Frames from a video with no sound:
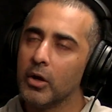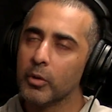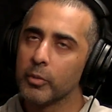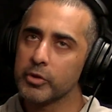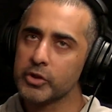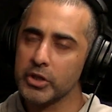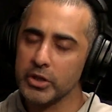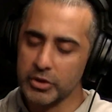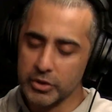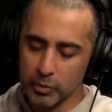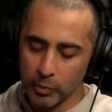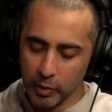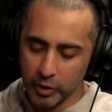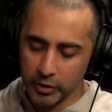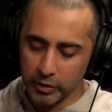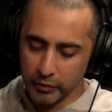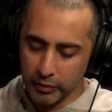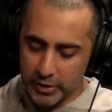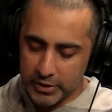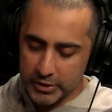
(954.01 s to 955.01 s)
which is one
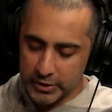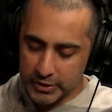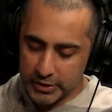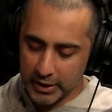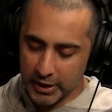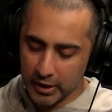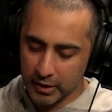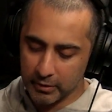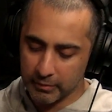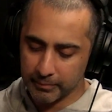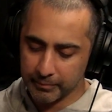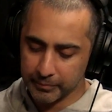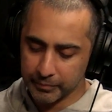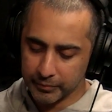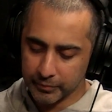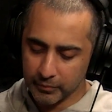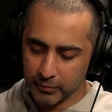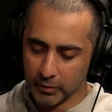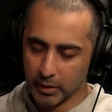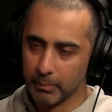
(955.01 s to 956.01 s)
of the reasons that
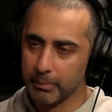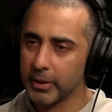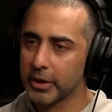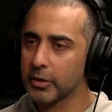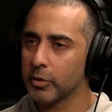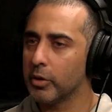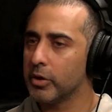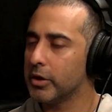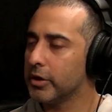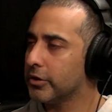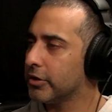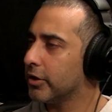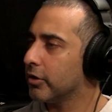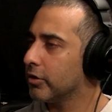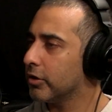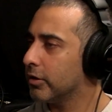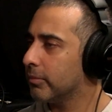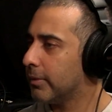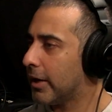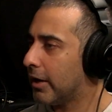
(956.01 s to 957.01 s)
Bitcoin and
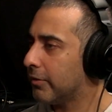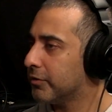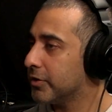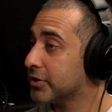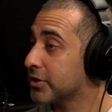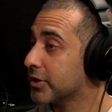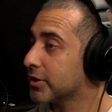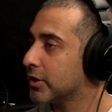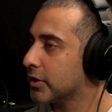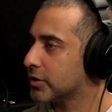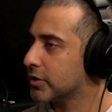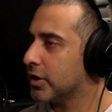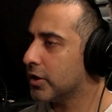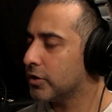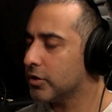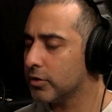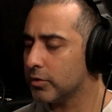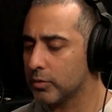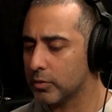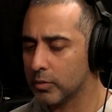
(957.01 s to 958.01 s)
Ethereum have the success they
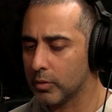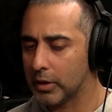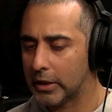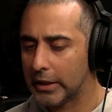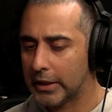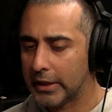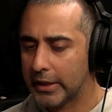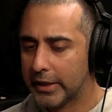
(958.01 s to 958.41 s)
do